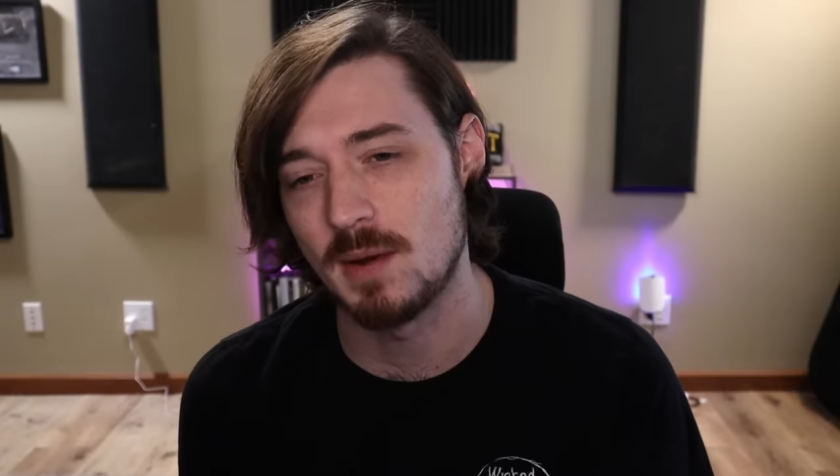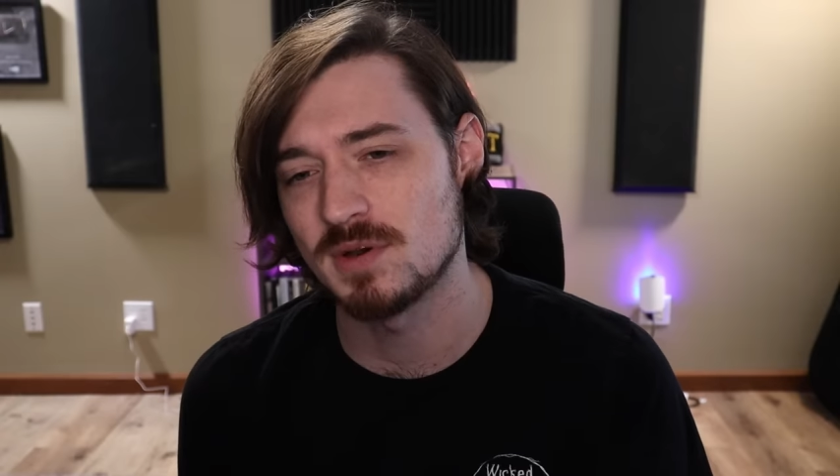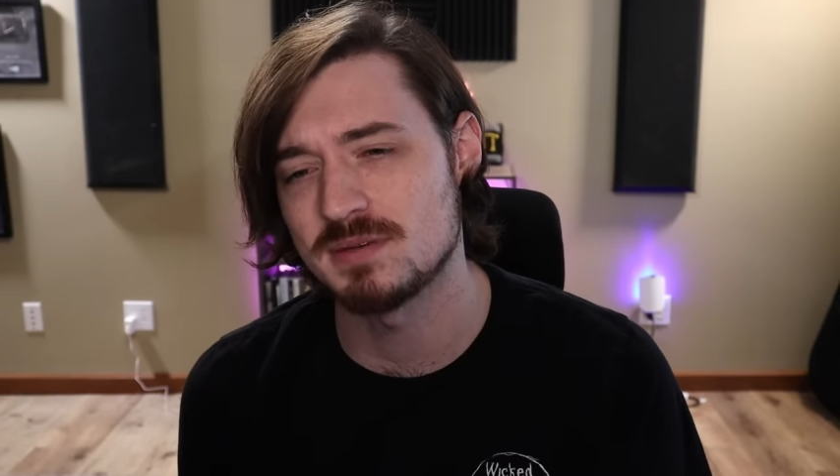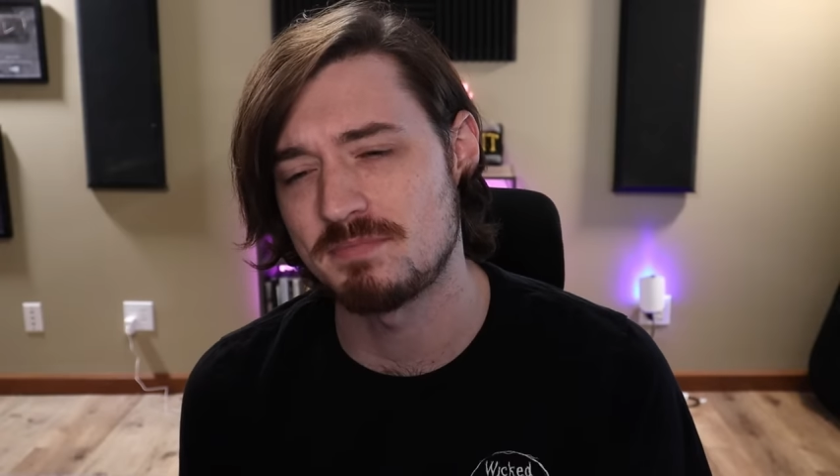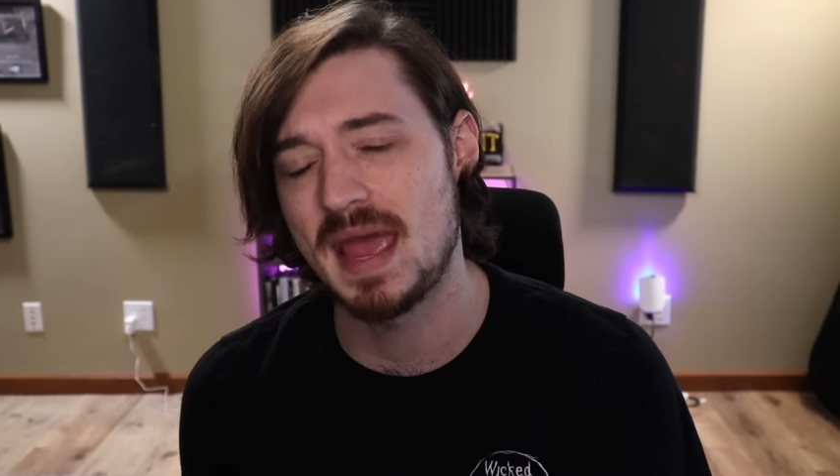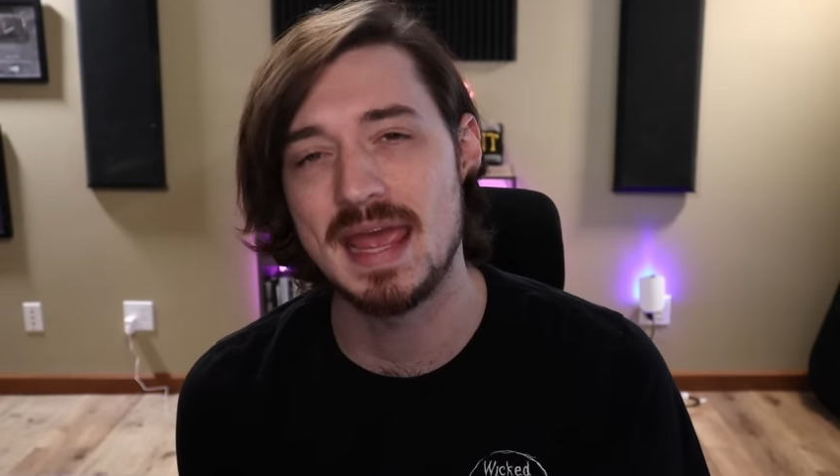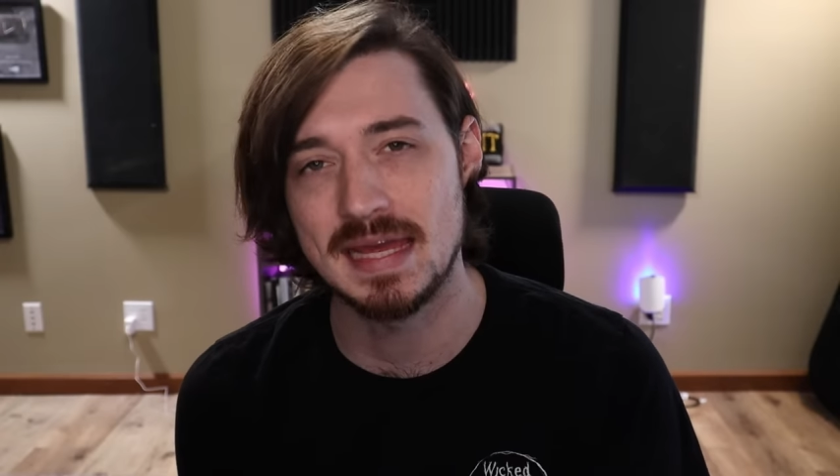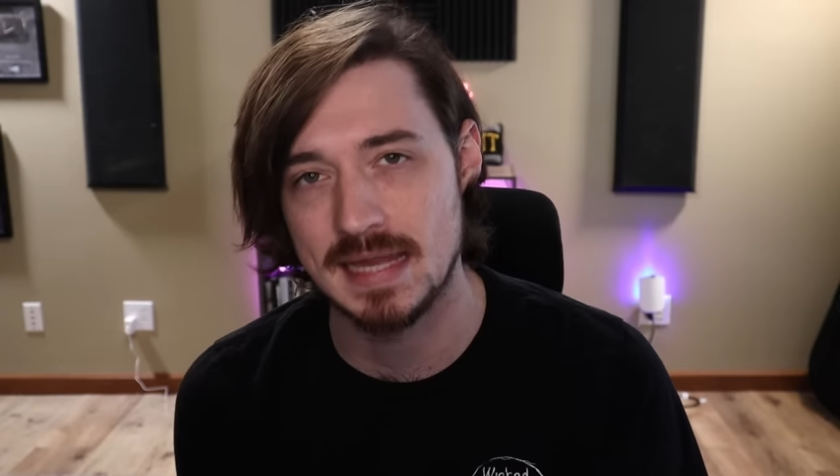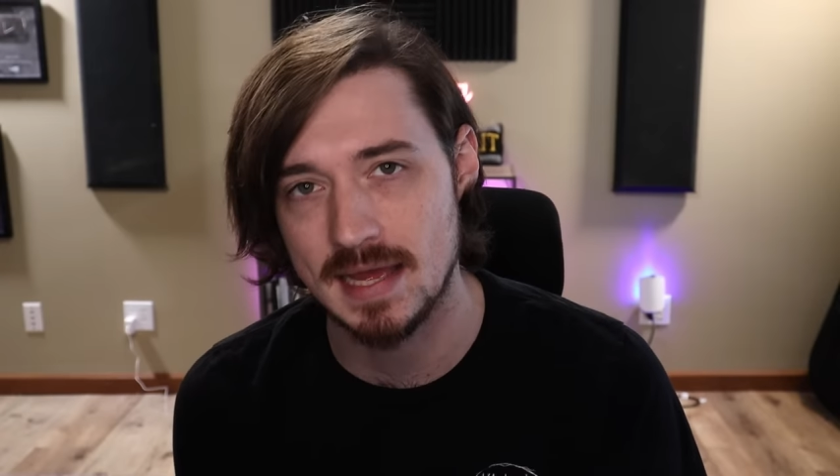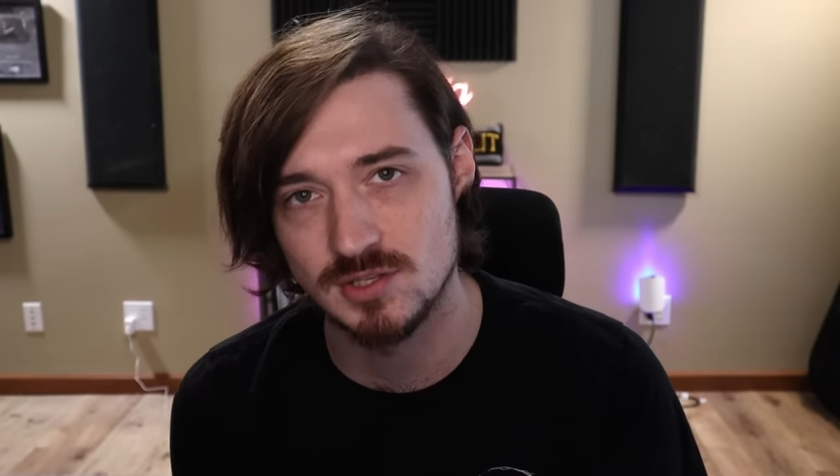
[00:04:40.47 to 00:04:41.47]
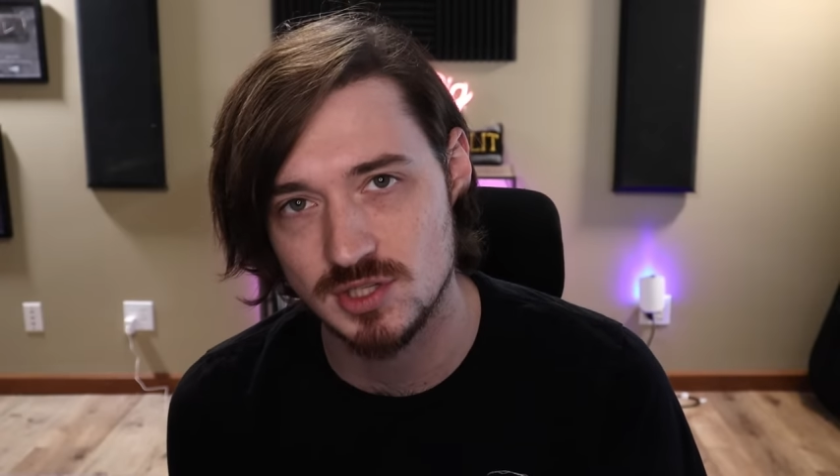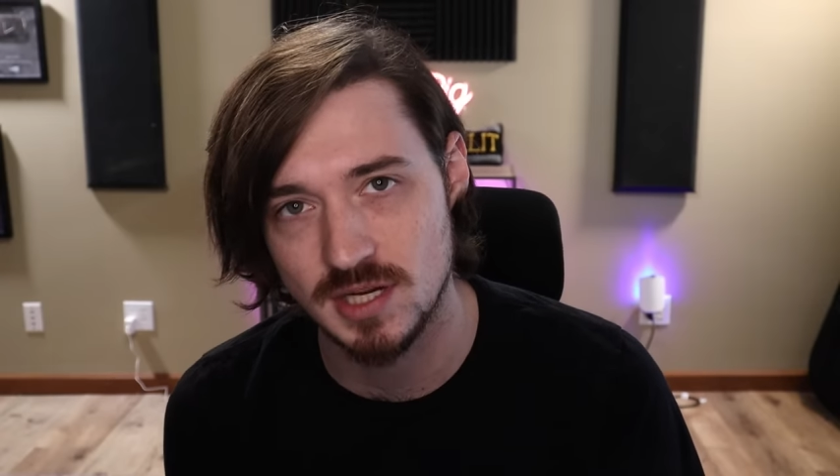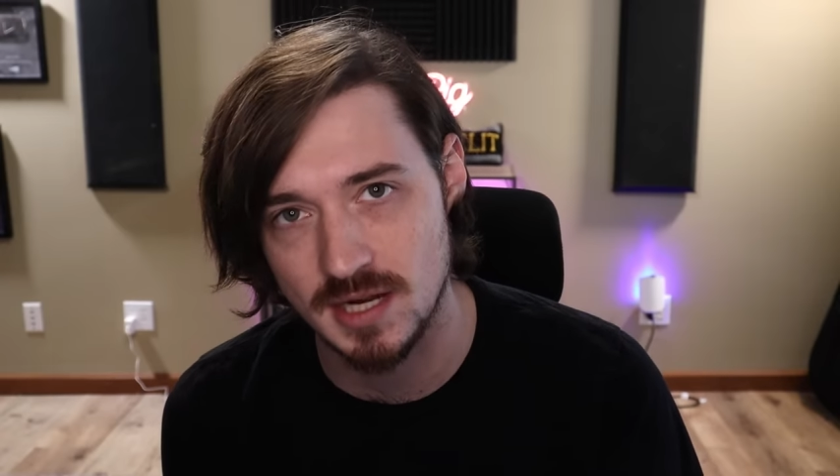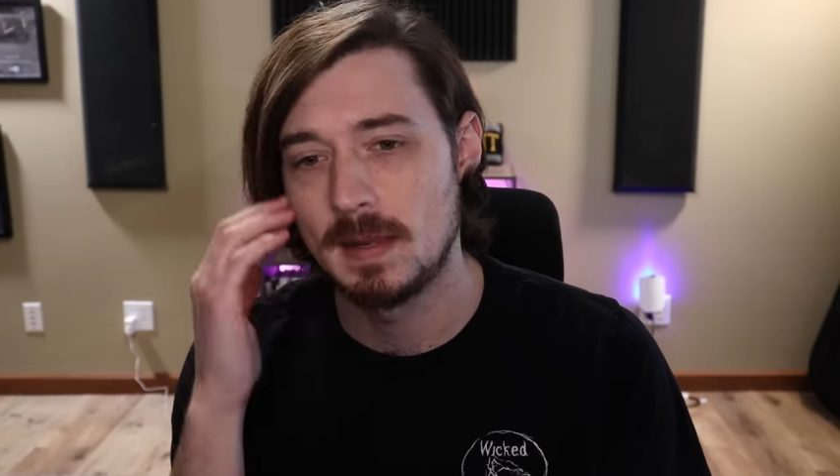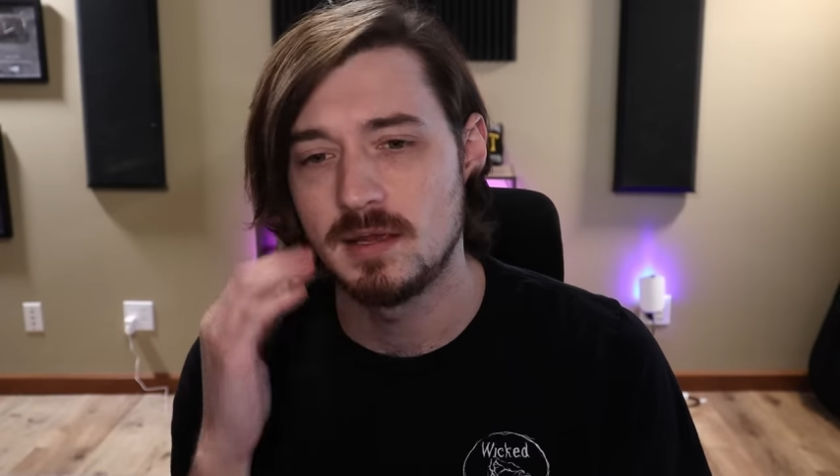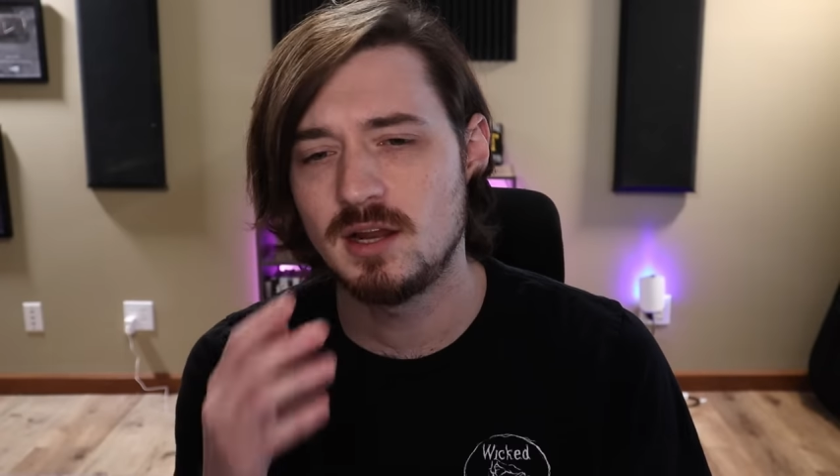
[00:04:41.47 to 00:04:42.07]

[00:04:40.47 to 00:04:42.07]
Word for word: I wasn't paying attention enough.